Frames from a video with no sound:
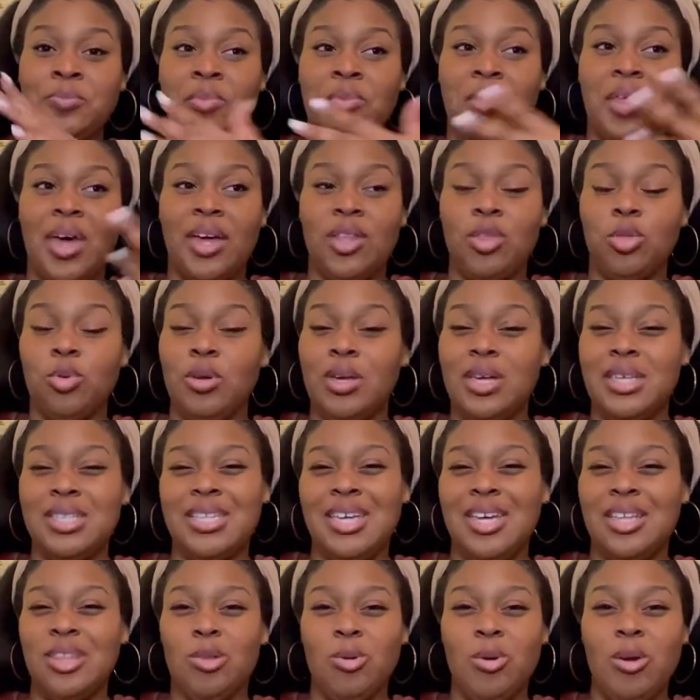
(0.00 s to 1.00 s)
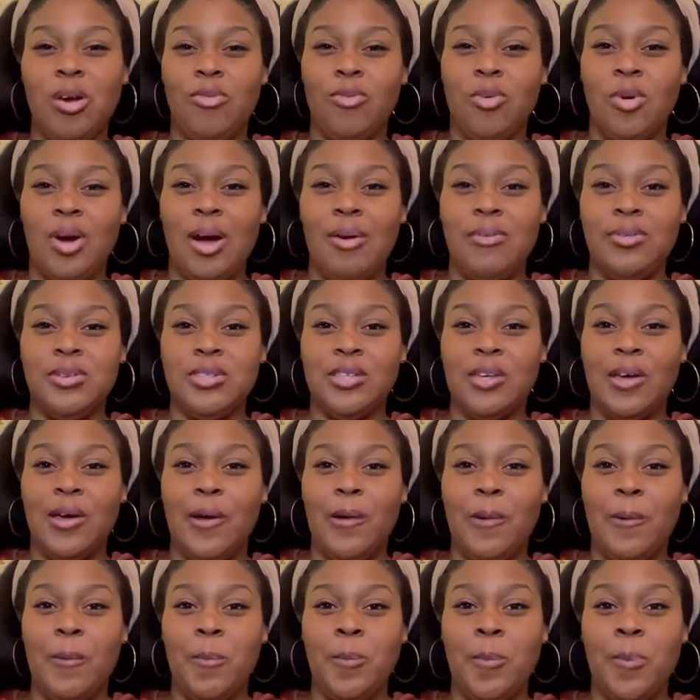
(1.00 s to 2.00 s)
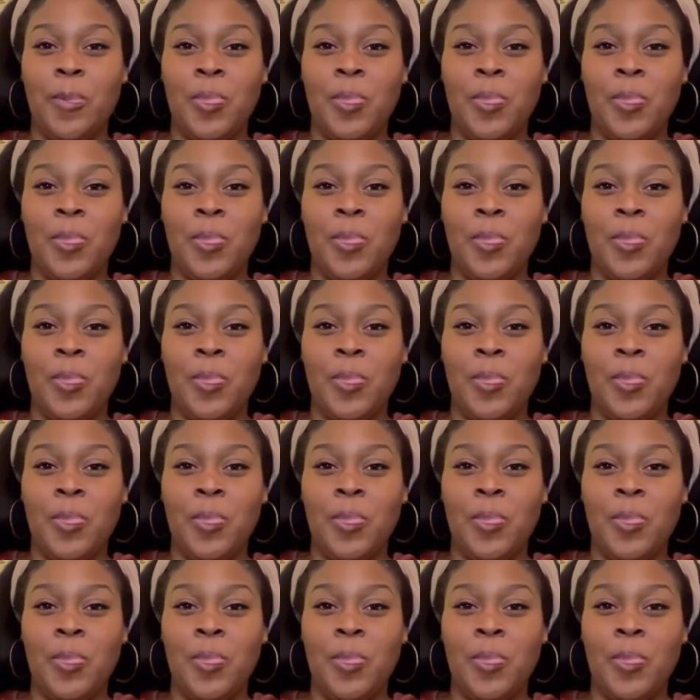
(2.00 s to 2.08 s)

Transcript: like three, it said three or four hours ago.